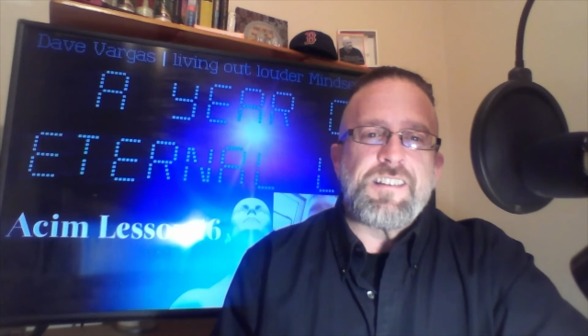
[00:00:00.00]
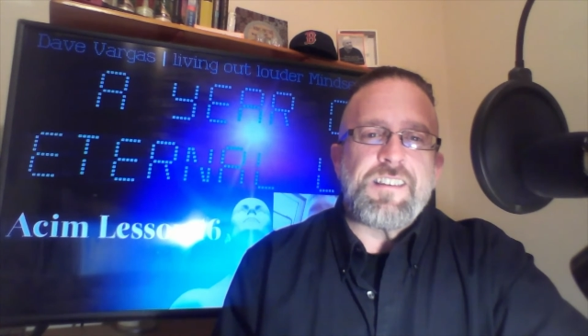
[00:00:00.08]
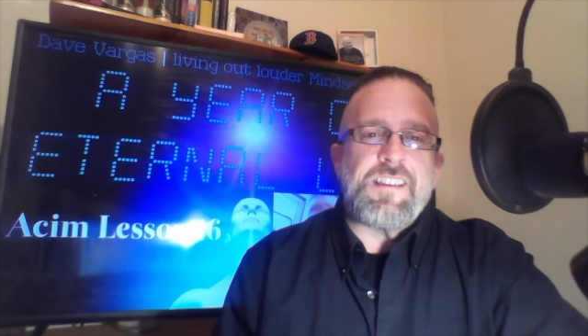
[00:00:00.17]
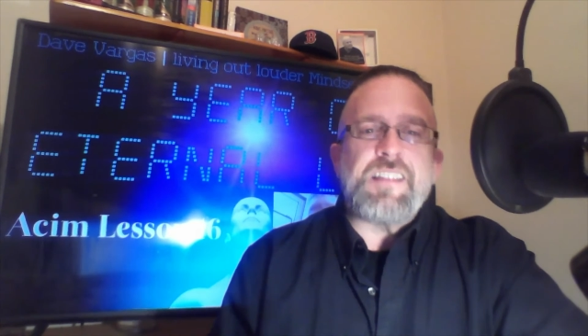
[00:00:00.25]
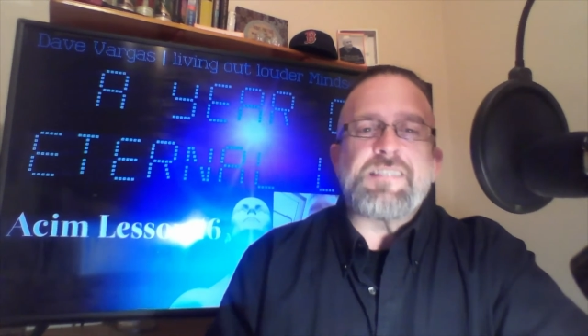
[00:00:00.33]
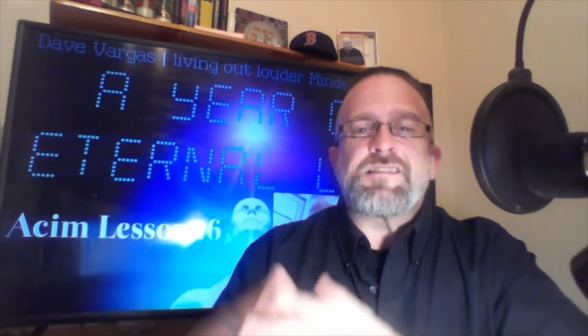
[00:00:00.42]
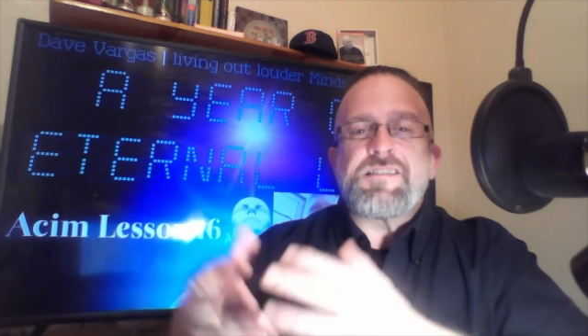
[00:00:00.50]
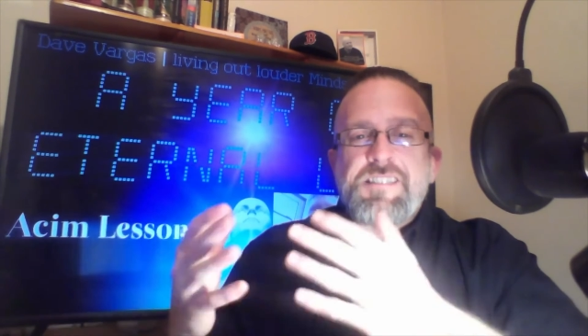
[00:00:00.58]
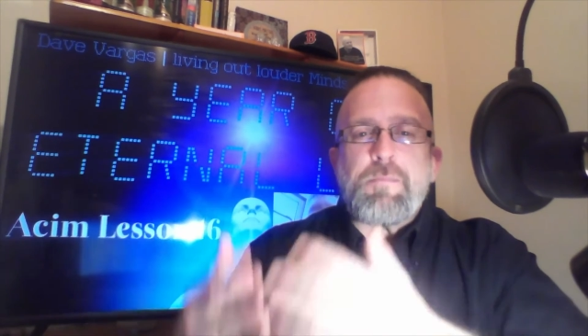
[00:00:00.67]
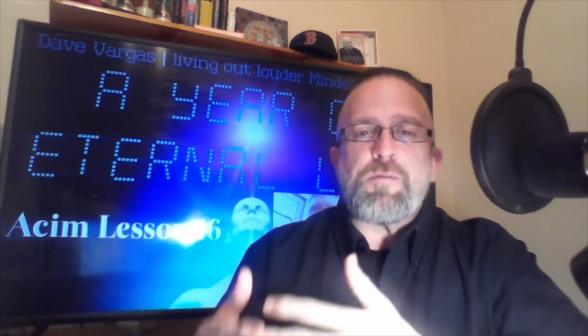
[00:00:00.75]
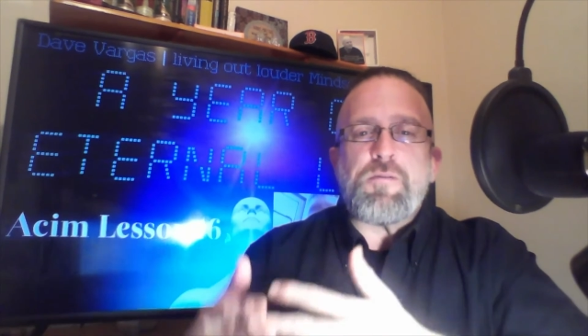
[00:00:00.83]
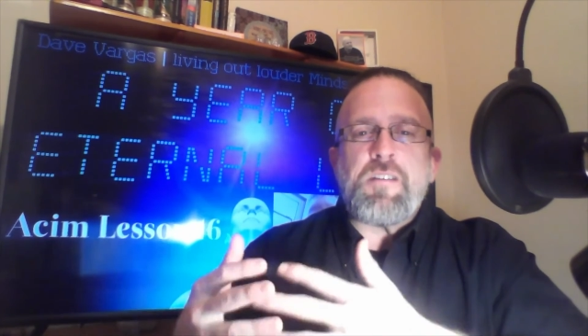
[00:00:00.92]
that
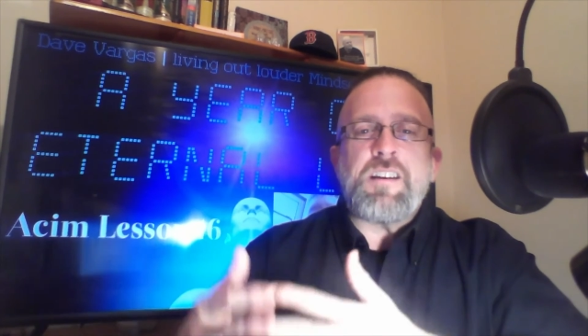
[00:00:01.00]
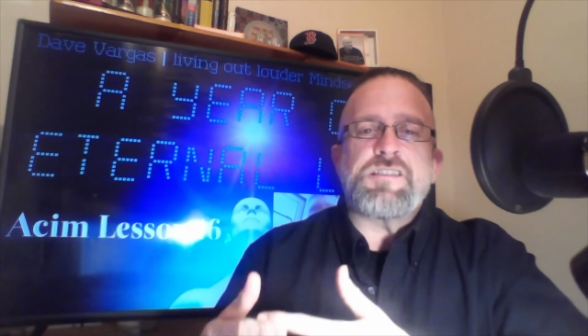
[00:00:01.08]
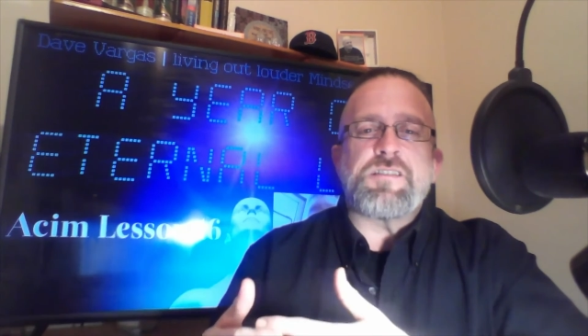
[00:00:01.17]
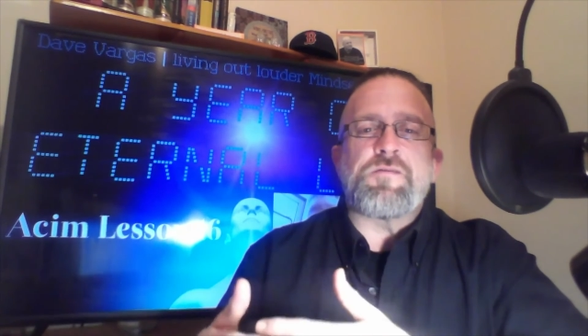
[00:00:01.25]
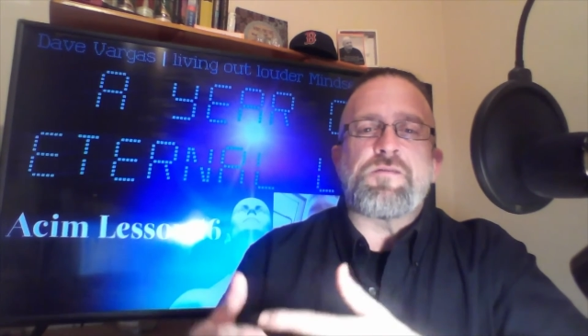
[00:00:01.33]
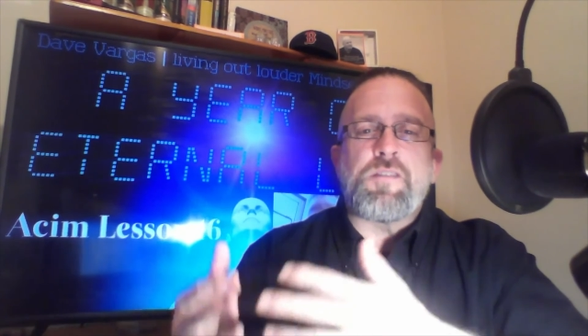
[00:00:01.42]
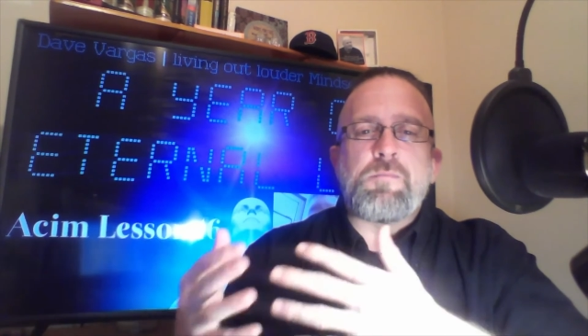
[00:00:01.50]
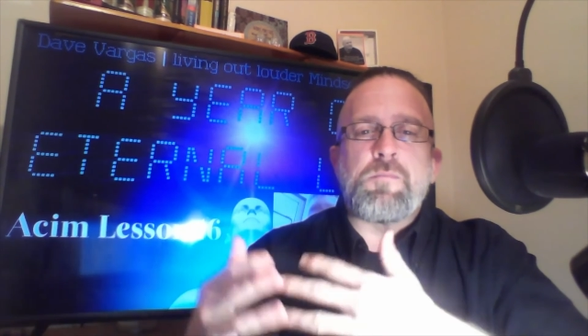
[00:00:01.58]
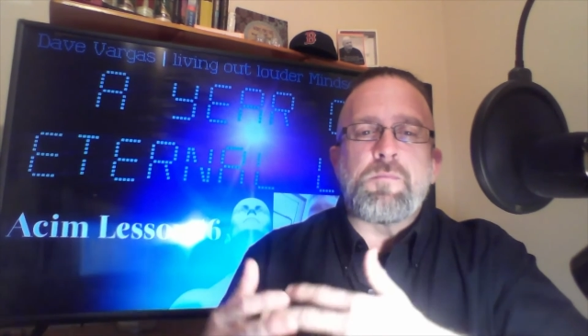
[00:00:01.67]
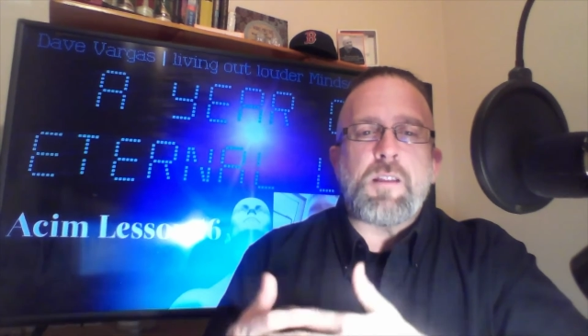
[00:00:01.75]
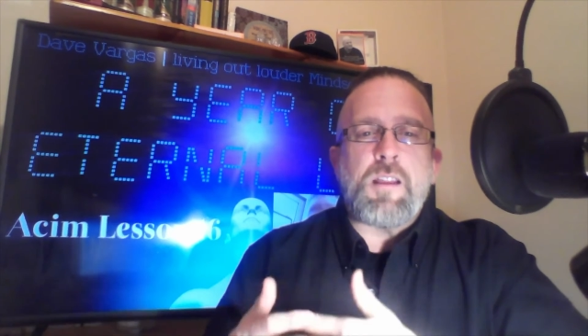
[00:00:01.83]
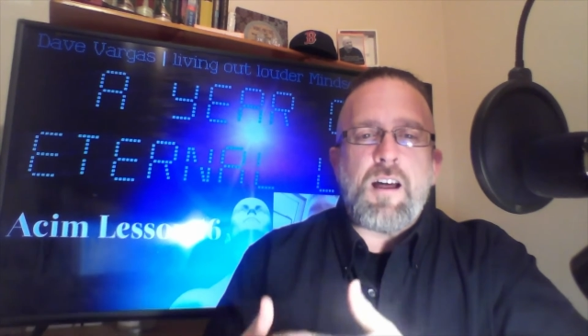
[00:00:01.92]
separation
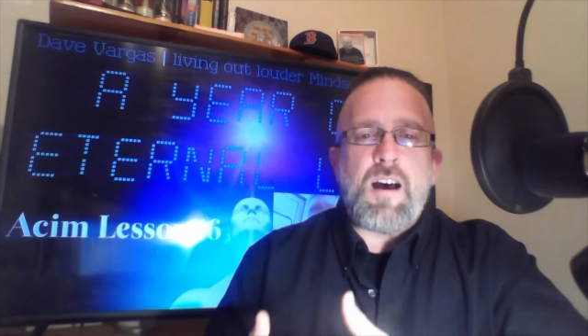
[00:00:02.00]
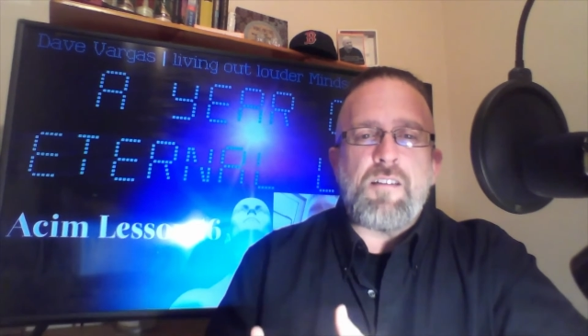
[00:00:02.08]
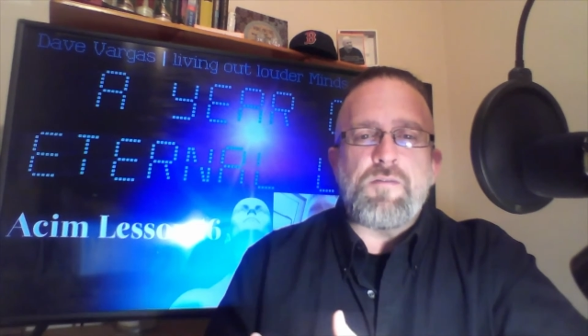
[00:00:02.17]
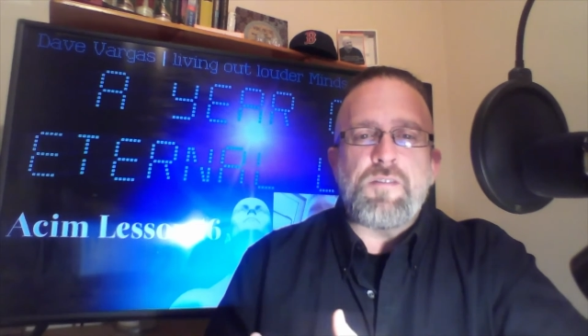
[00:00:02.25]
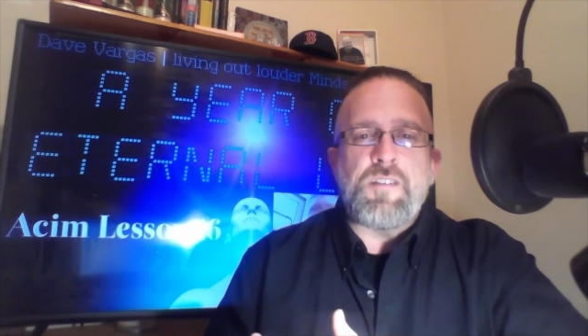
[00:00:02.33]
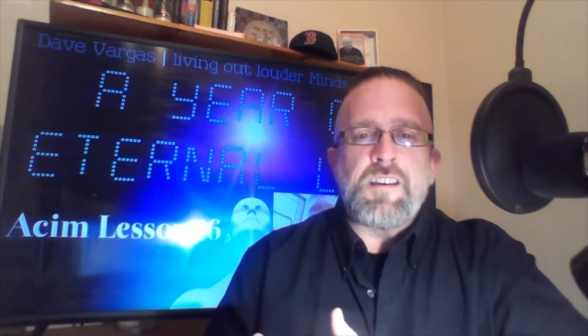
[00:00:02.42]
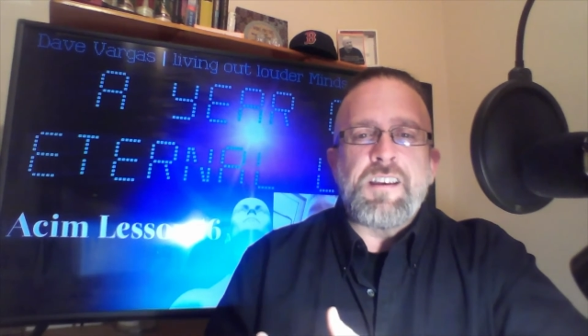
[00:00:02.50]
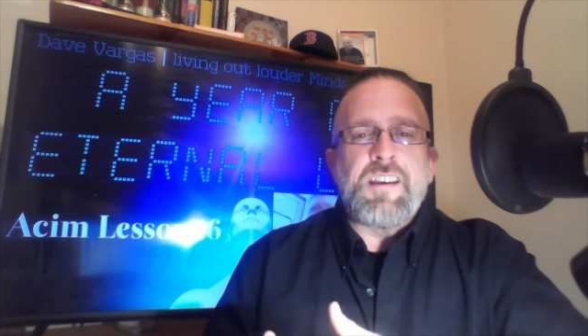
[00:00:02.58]
from love